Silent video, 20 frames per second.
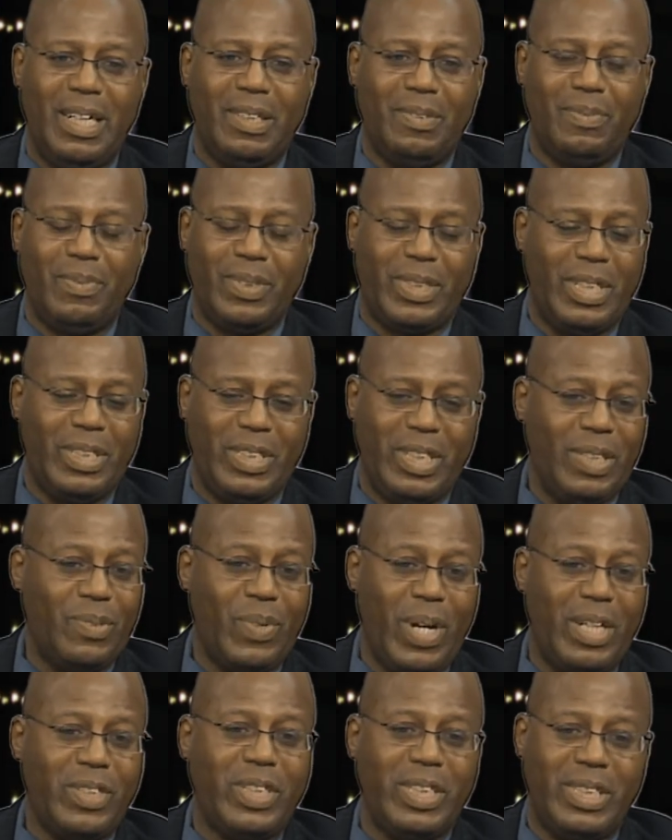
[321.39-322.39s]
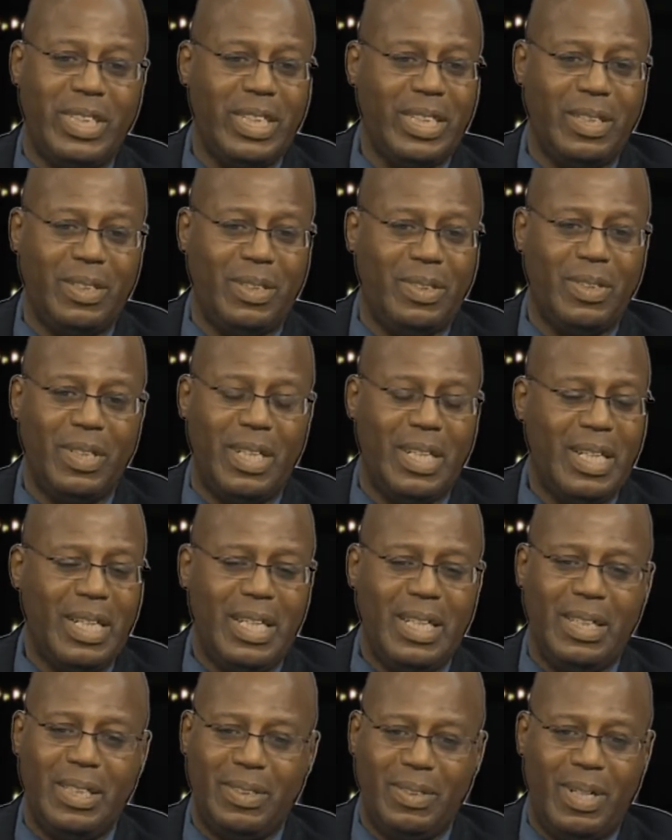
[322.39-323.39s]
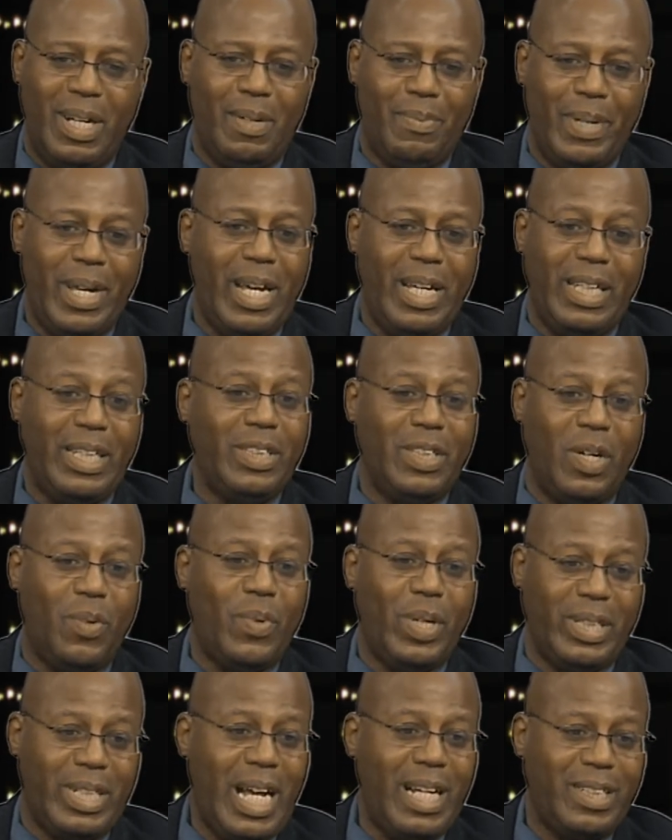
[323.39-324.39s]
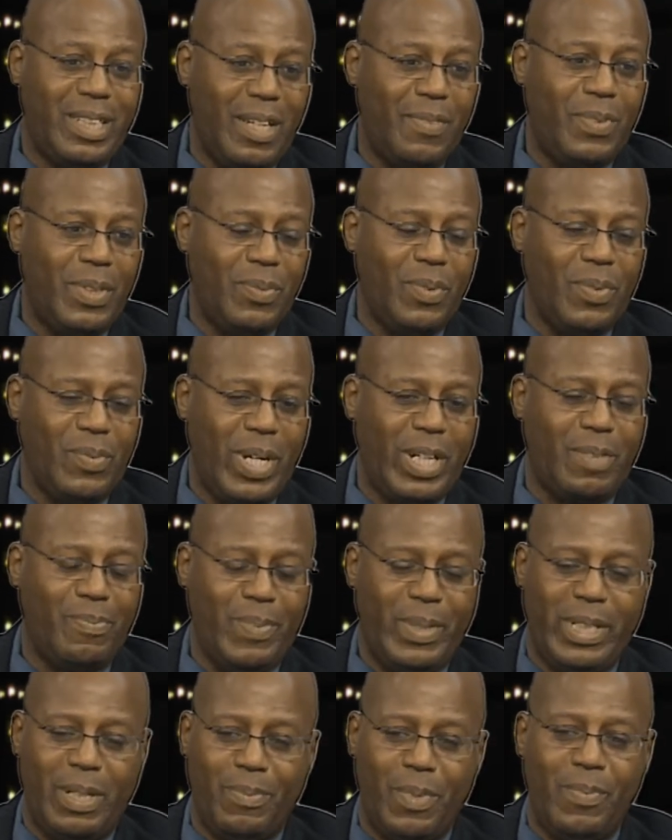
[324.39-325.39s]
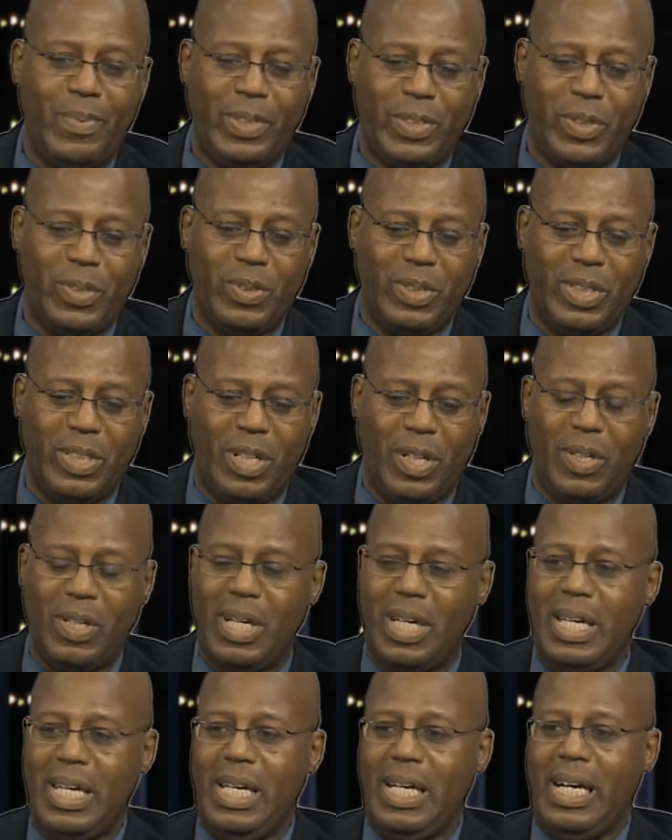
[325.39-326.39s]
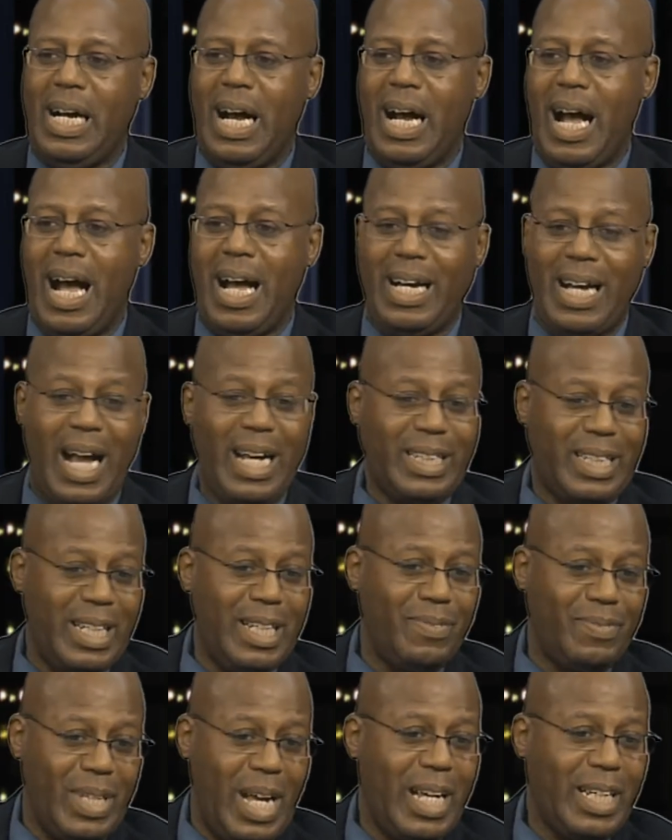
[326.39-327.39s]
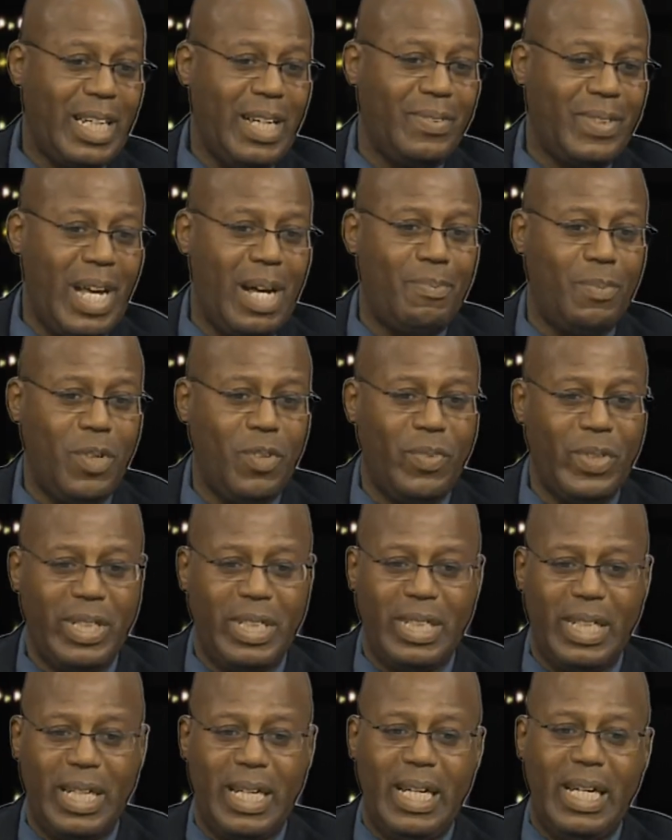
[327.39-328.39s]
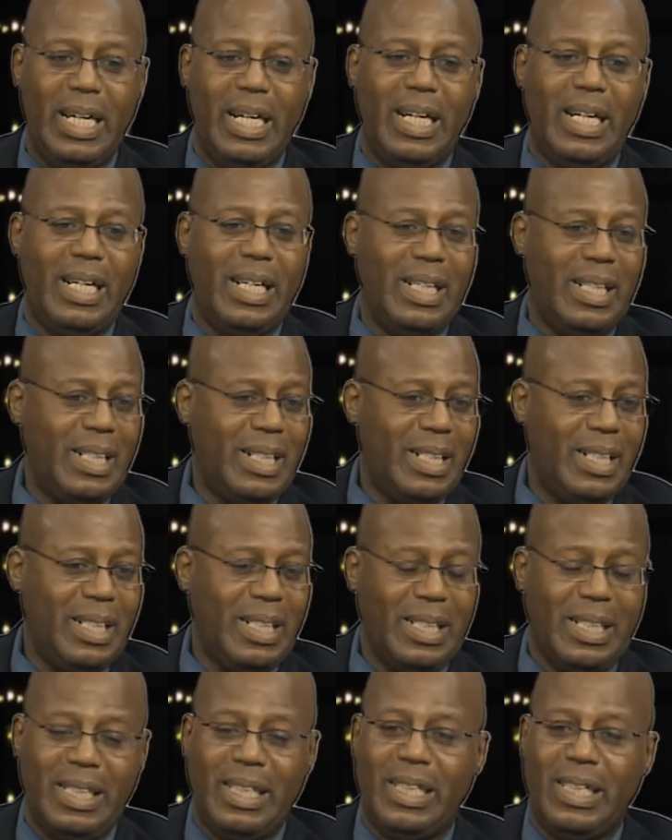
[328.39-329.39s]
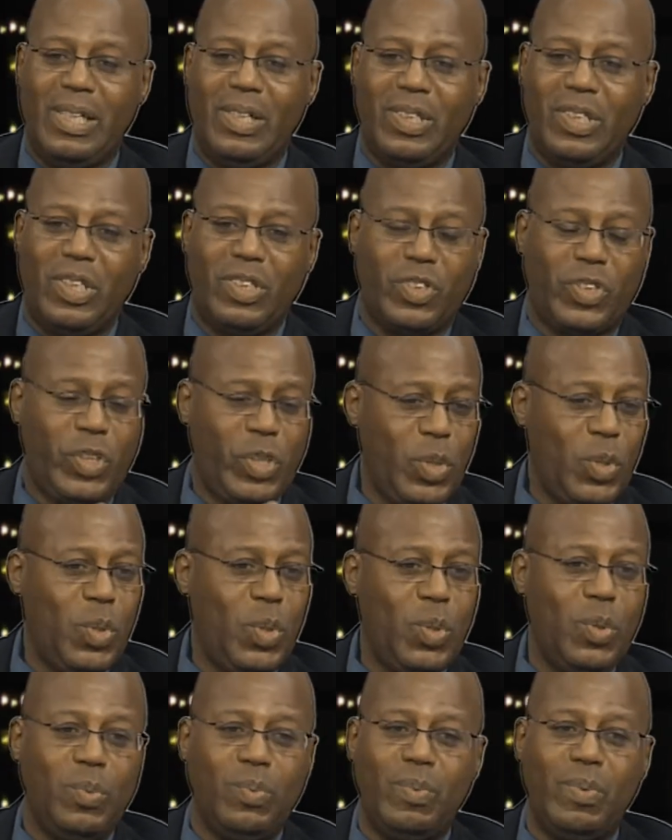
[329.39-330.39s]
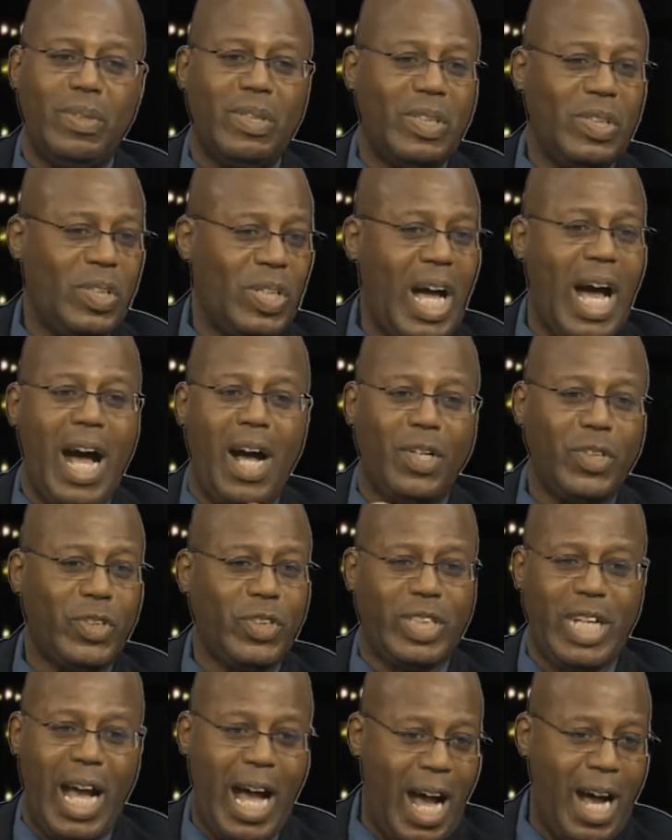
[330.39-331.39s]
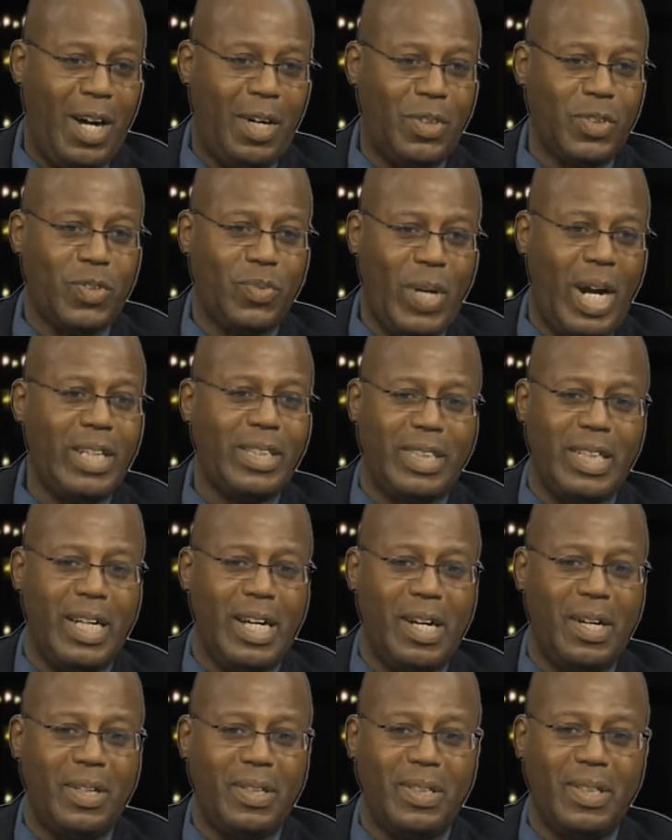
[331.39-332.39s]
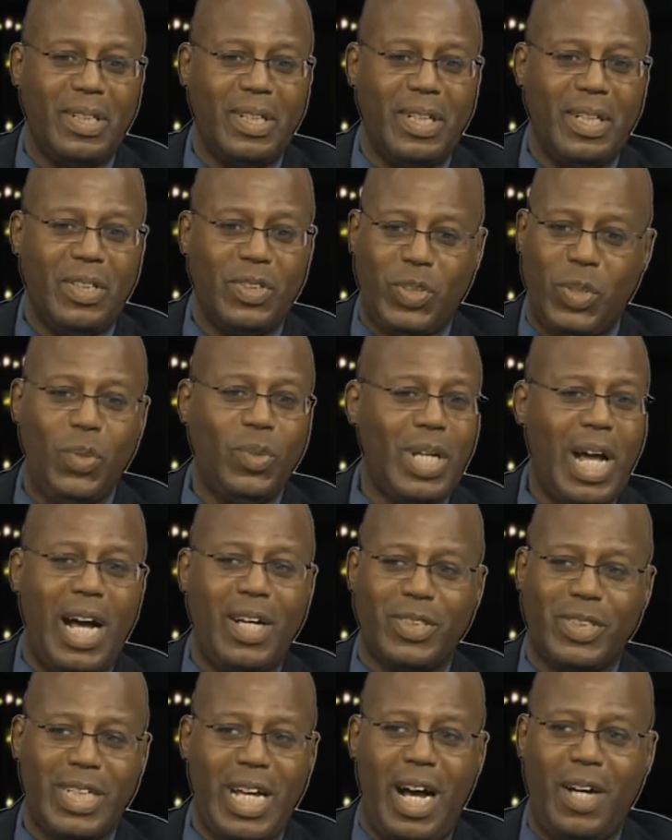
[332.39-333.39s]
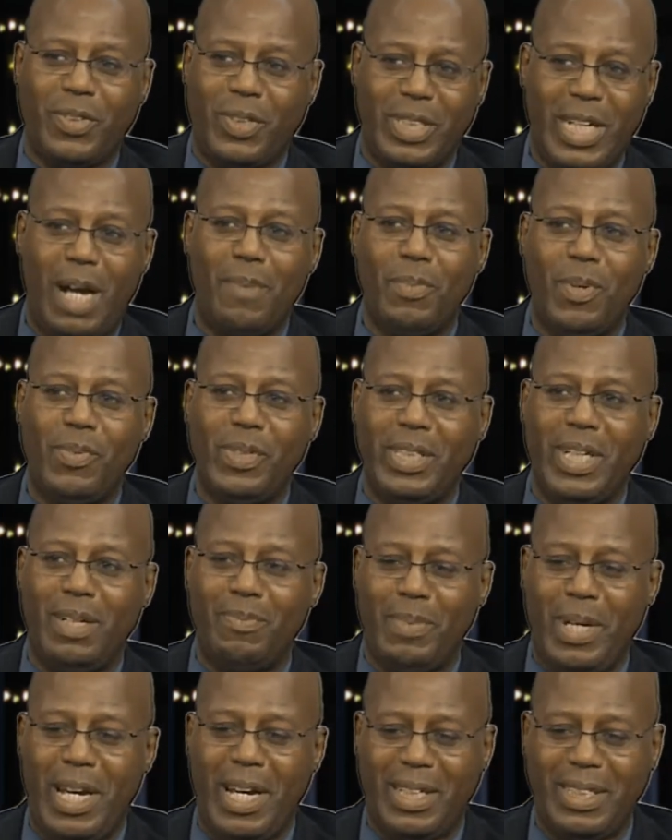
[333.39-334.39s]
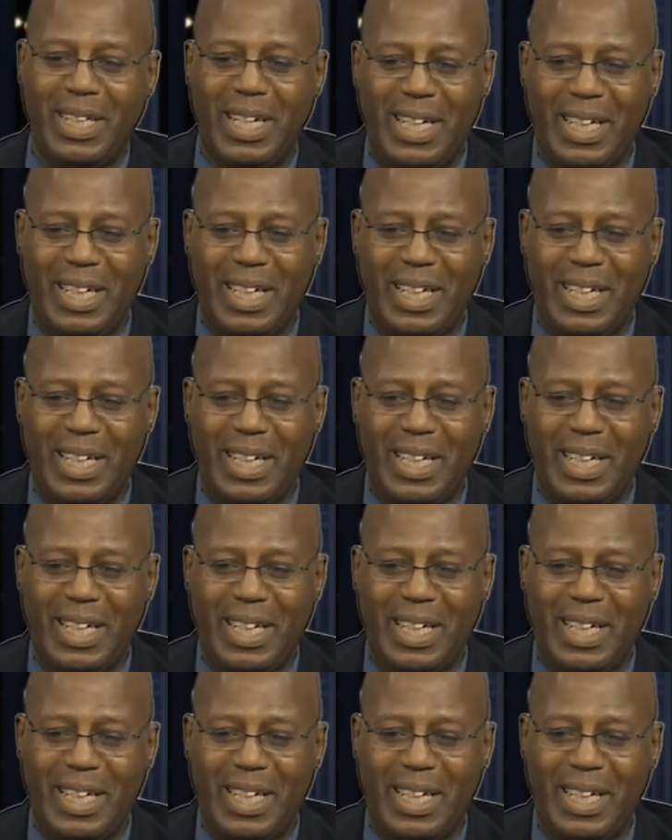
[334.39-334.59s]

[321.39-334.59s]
Because you're right, she did man, you know what? And I definitely would recommend that movie too. You know, I give that movie 2 Lyle Styles right there. 2 Lyle Styles in that movie, young man.